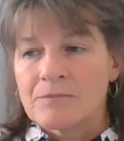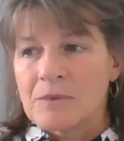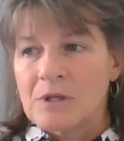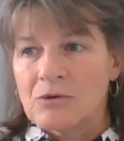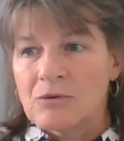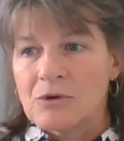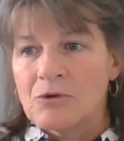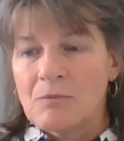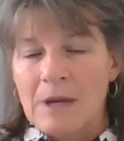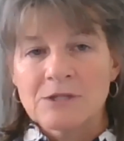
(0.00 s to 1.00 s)

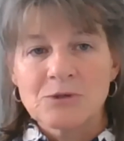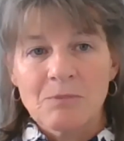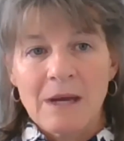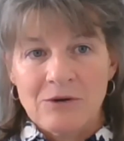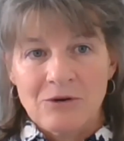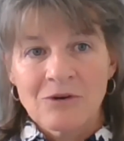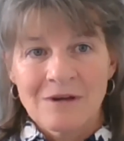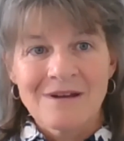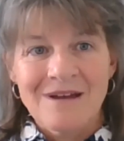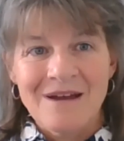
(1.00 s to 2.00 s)
you may do better
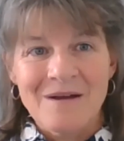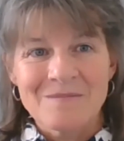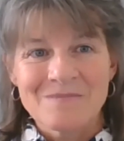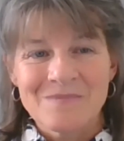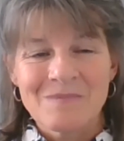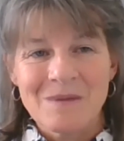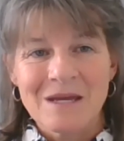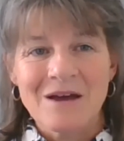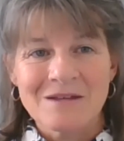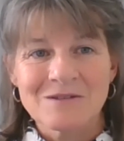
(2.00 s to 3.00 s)

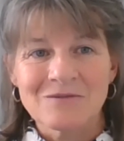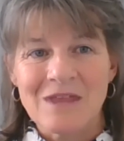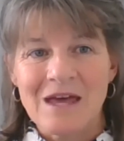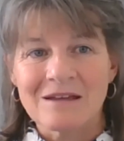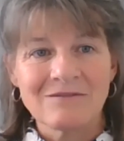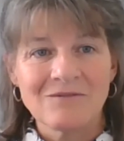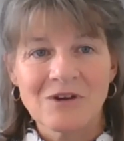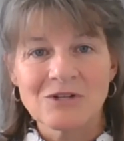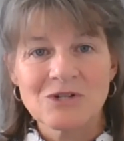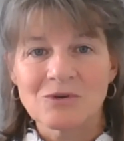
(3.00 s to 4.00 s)
because of that
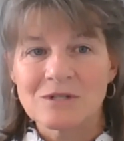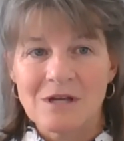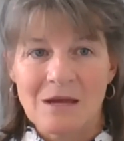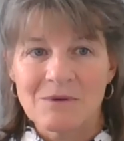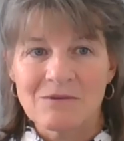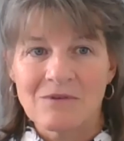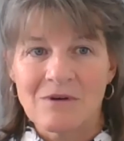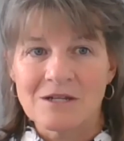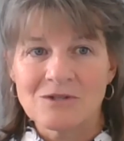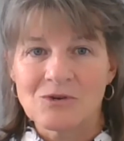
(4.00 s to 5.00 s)
very short time of
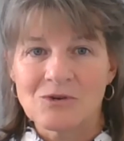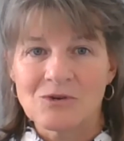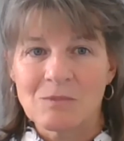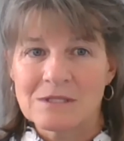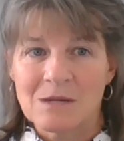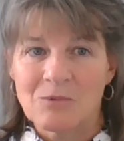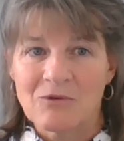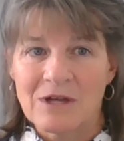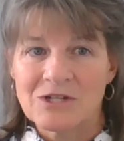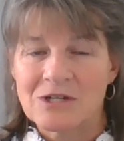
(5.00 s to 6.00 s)
auditory
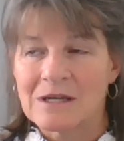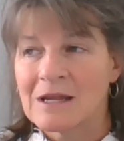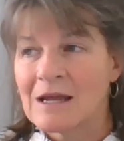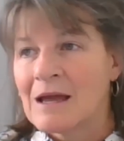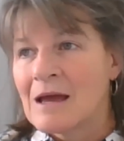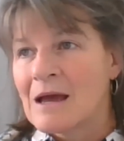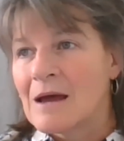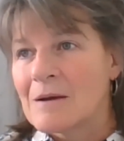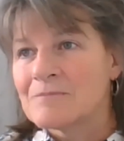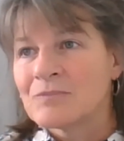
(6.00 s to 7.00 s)
deprivation.
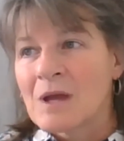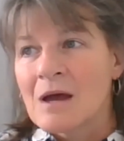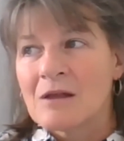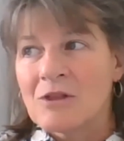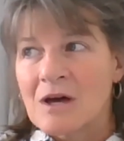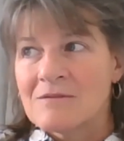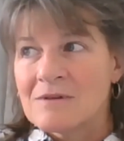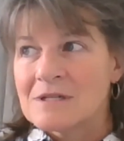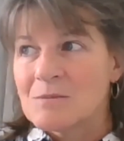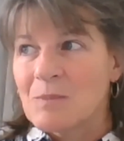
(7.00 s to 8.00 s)
A lot of
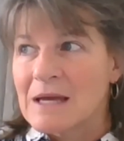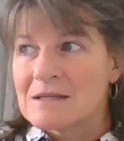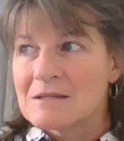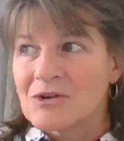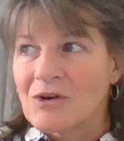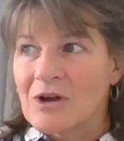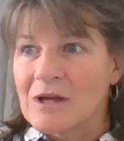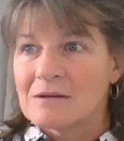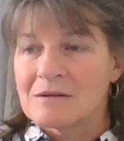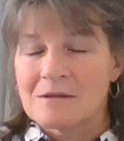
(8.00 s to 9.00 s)
it depends
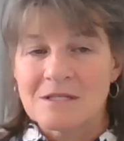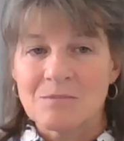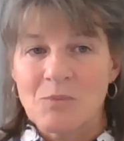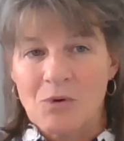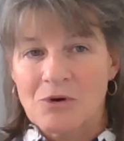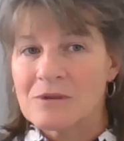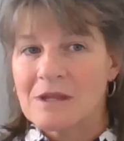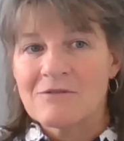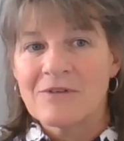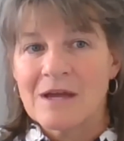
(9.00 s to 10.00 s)
on the support
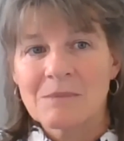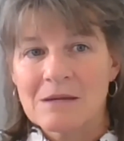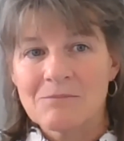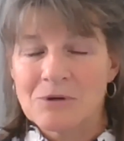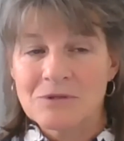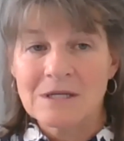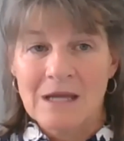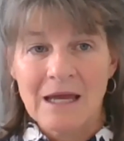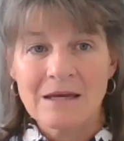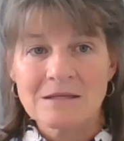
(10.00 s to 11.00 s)
that a family person
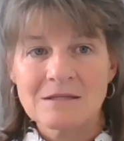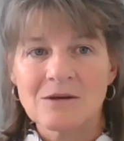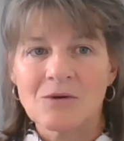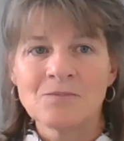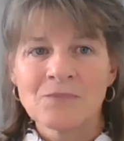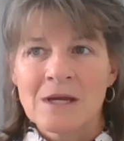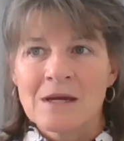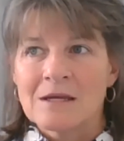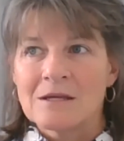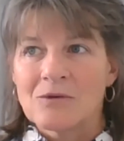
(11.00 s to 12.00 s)
has. So,
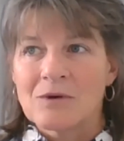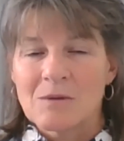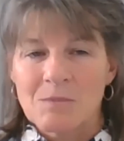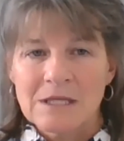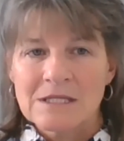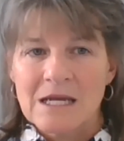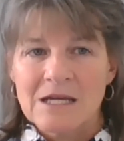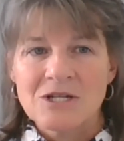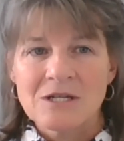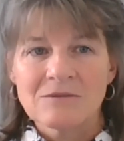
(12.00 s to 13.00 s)
you know,
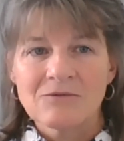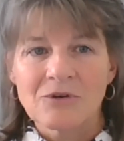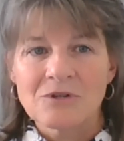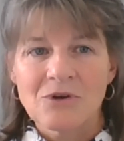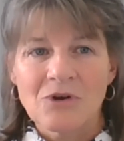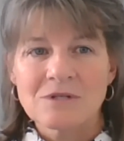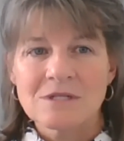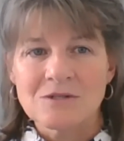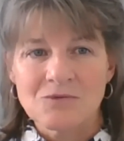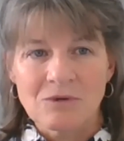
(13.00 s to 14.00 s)
habilitation for adults
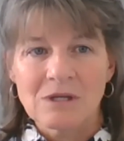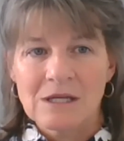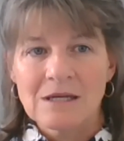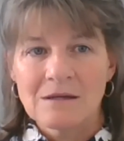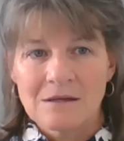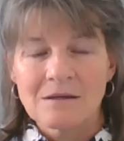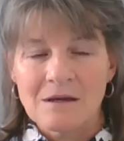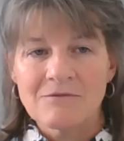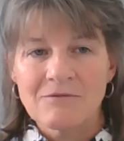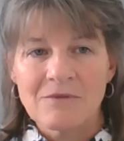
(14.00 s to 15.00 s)
is really
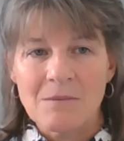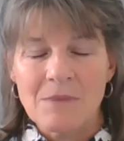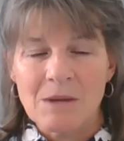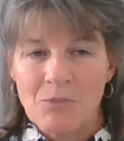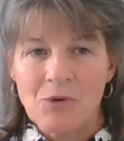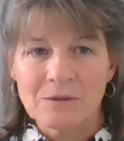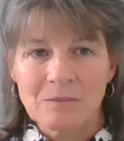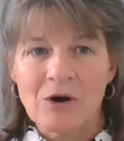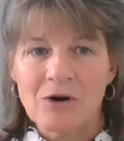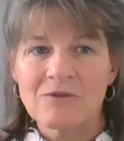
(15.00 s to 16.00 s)
an important
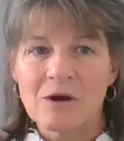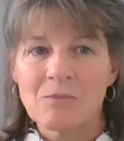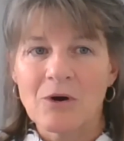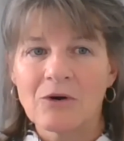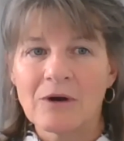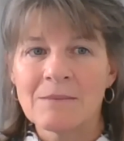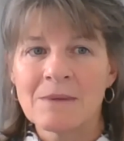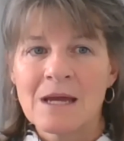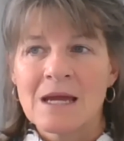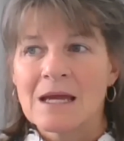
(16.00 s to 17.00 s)
part of our program.
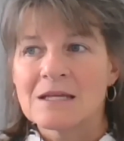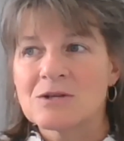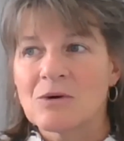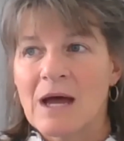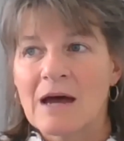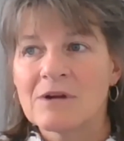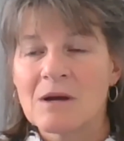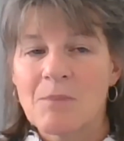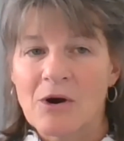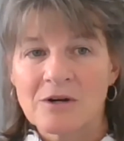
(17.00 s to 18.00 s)
And so having a
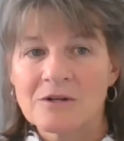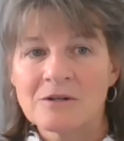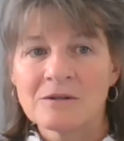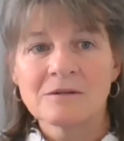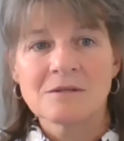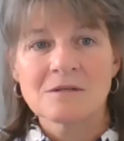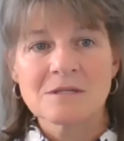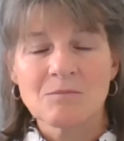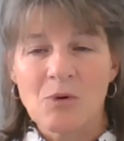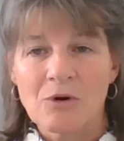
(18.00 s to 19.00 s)
partner to
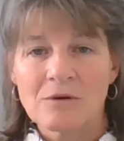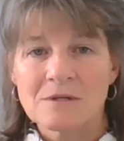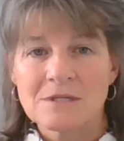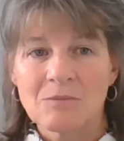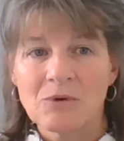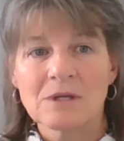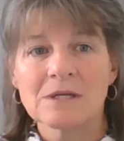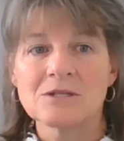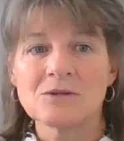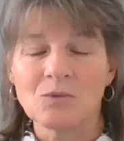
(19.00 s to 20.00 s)
support someone
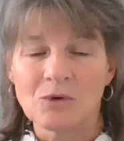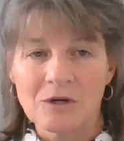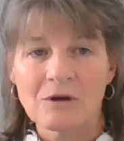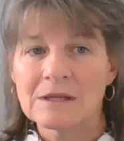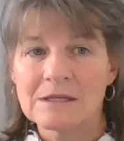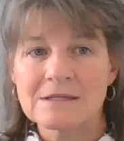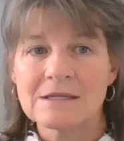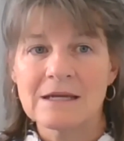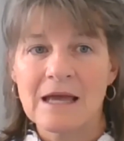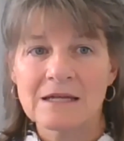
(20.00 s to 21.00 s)
and to work on
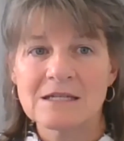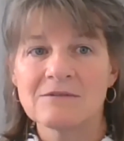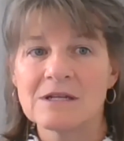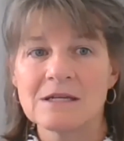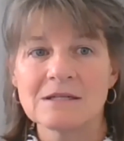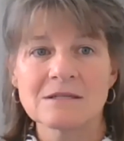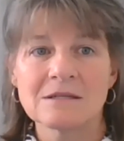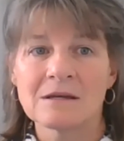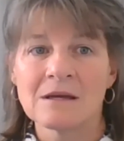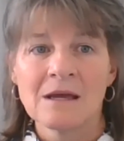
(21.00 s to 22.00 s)
listening activities to